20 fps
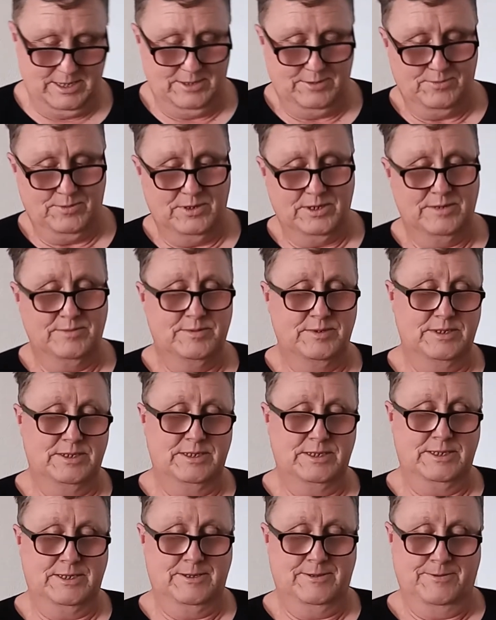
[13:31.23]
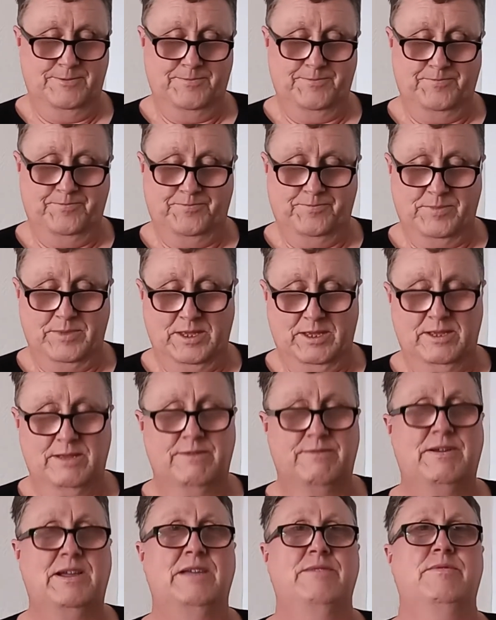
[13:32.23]
is one of my
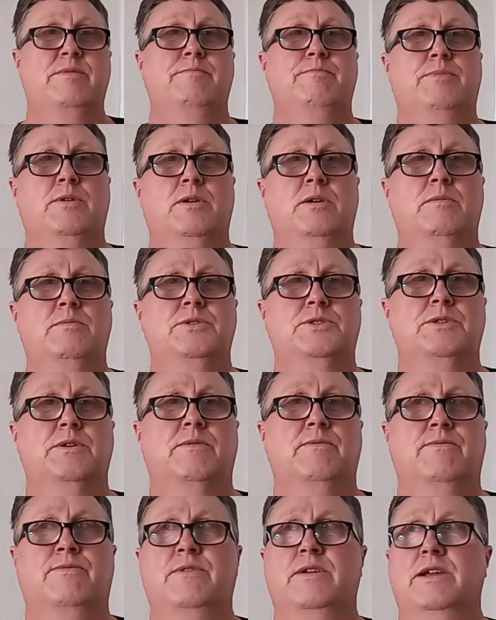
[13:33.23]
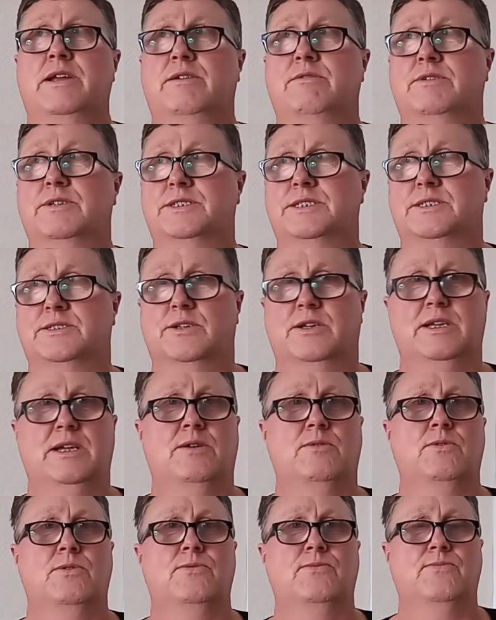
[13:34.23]
favourite barbershop fragrances I
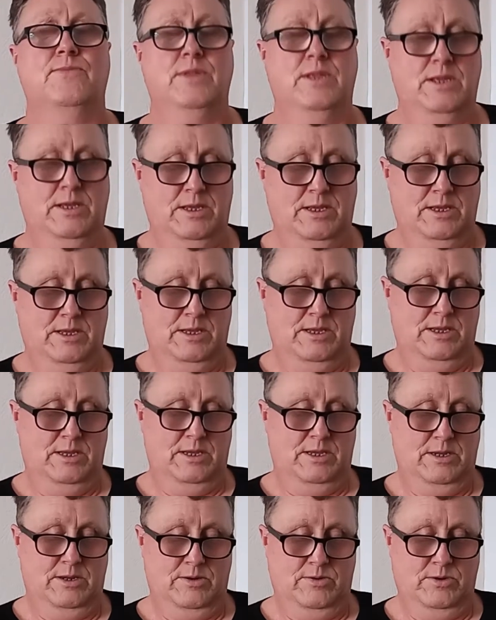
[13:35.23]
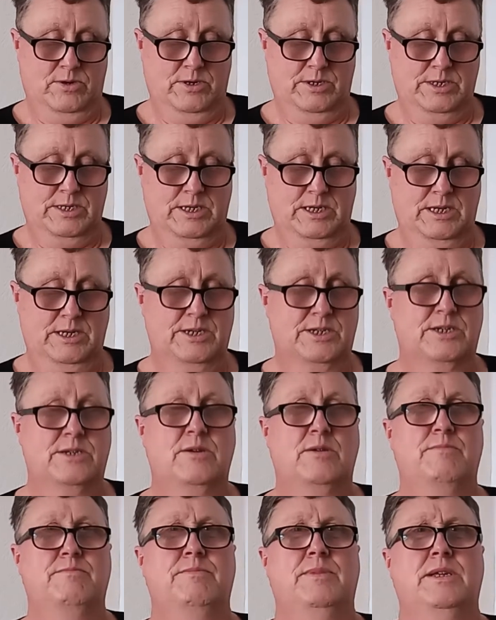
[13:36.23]
own. Right, and it's
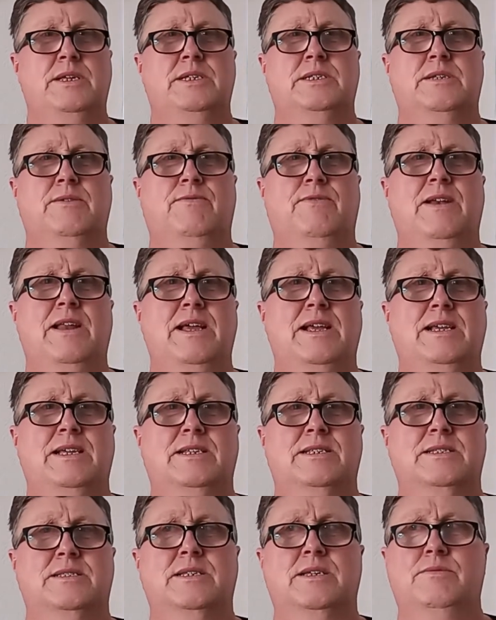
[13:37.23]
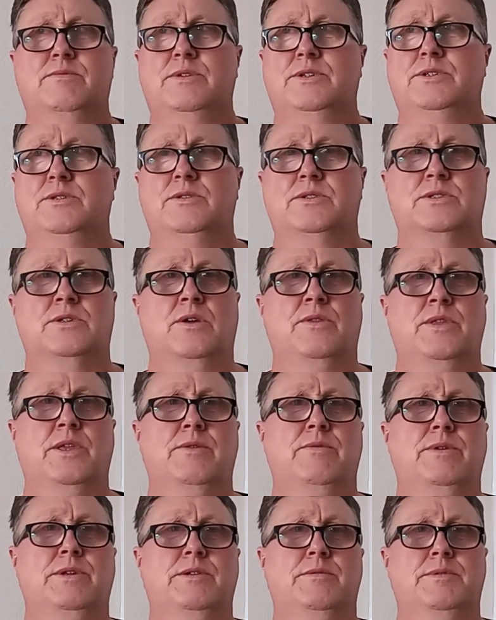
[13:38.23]
not, but it's a flanker to the original. It's not the
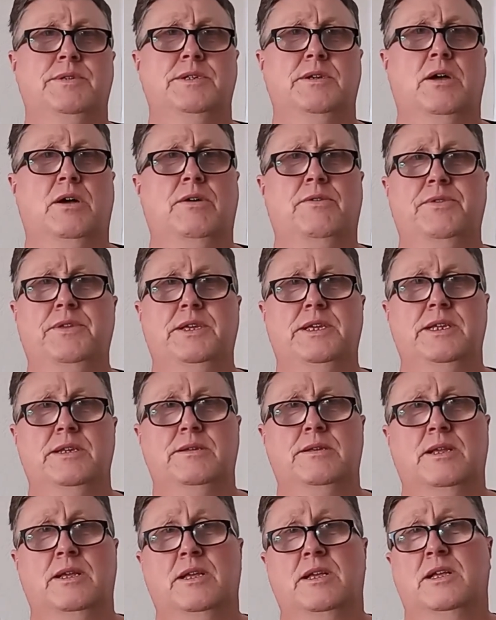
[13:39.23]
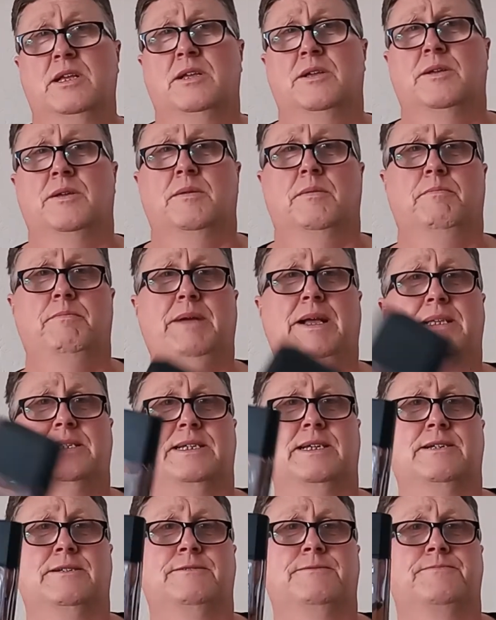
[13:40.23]
original. It's, I think it's
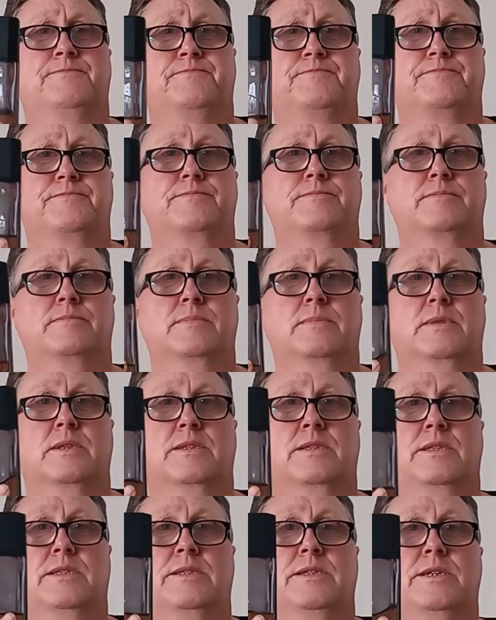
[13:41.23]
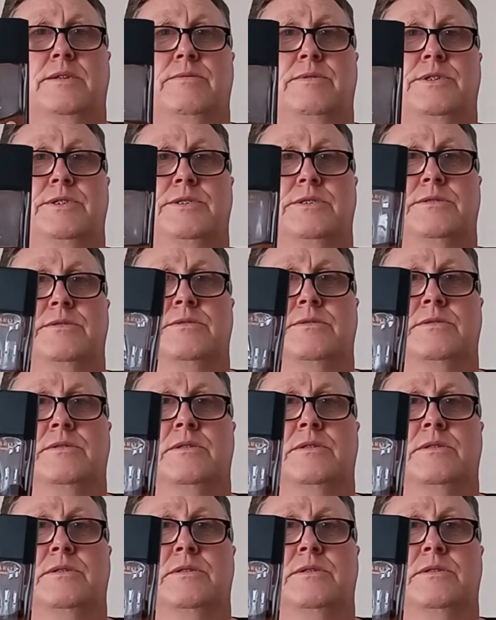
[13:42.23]
better than the original.